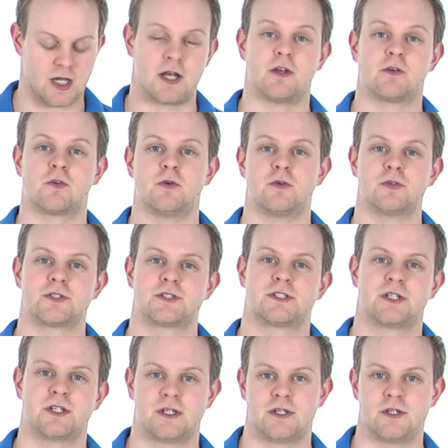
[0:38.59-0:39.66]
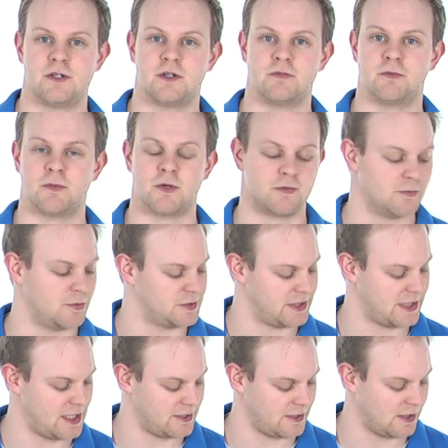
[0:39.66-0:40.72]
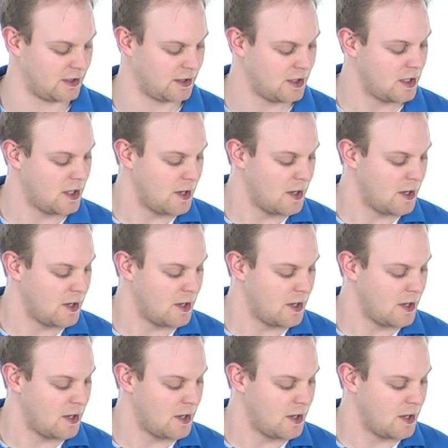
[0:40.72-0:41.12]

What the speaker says: and then of course, you can remove them all together.